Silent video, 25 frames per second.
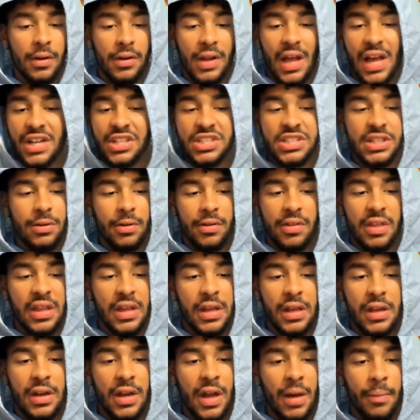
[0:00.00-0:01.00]
That shit was
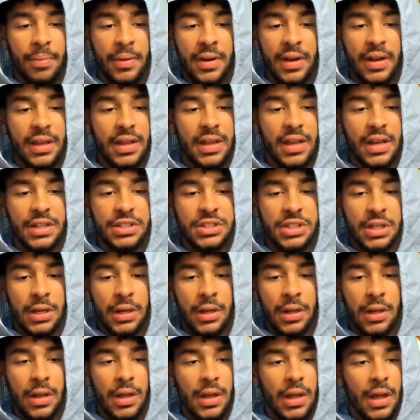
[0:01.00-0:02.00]
heating up in the kitchen.
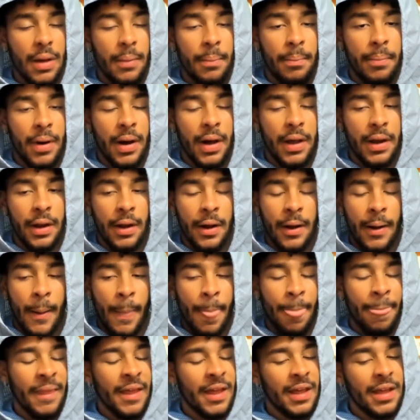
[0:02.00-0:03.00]

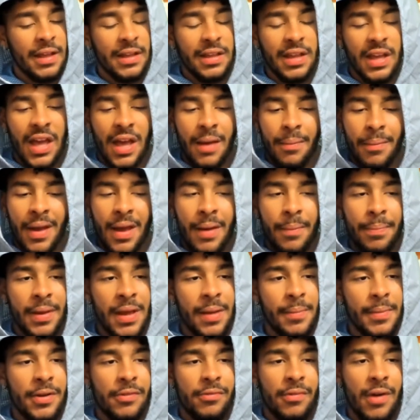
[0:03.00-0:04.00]
But, yeah, man,
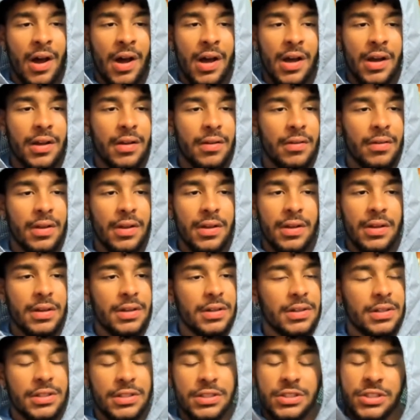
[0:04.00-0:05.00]
PNB Rock,
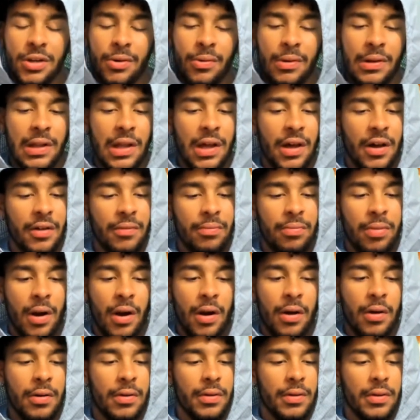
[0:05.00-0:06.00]
showing love,
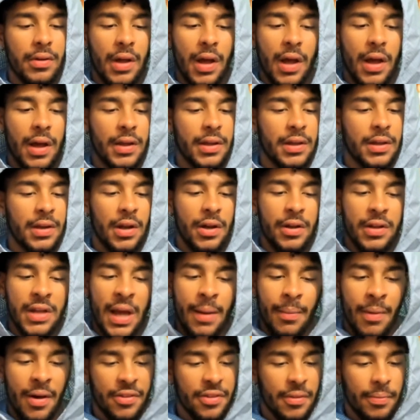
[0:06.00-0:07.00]
bro. You know, you
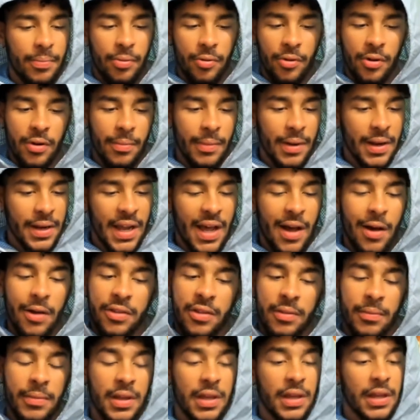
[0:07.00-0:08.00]
got my support, man. That was
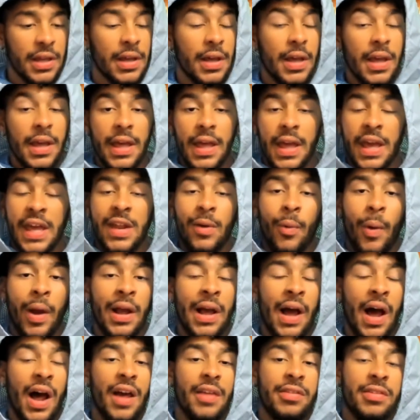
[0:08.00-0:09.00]
some heat. Anyway,
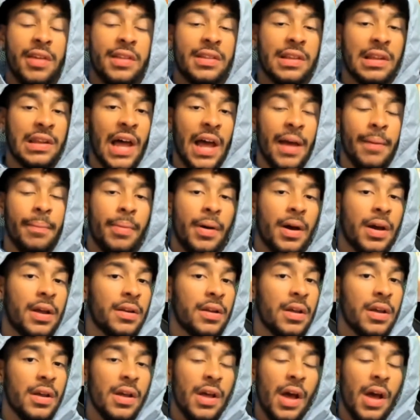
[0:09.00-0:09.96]
guys, hit the like button.